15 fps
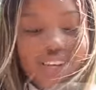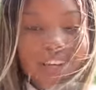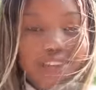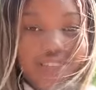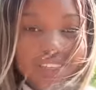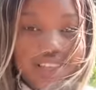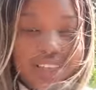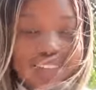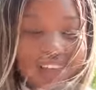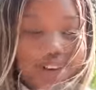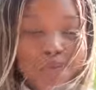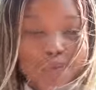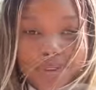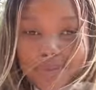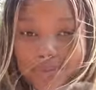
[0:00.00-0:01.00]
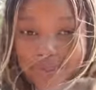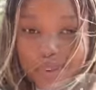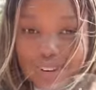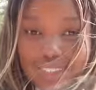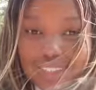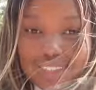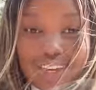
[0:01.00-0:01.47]
everything that we
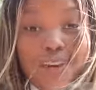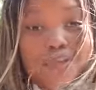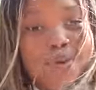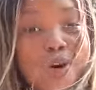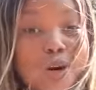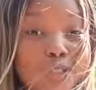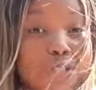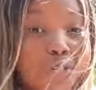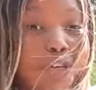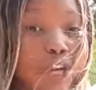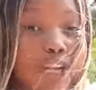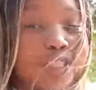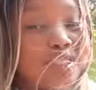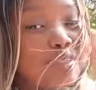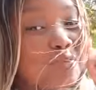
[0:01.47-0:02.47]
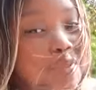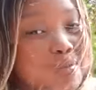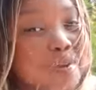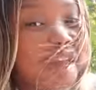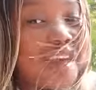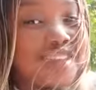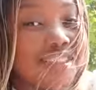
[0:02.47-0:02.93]
bought and i'm also going to be
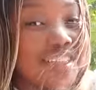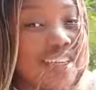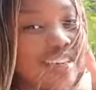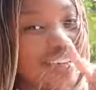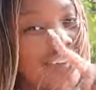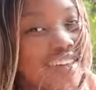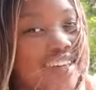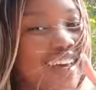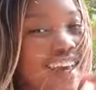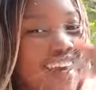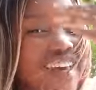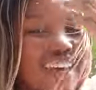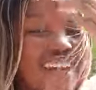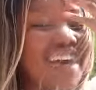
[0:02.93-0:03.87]
painting okay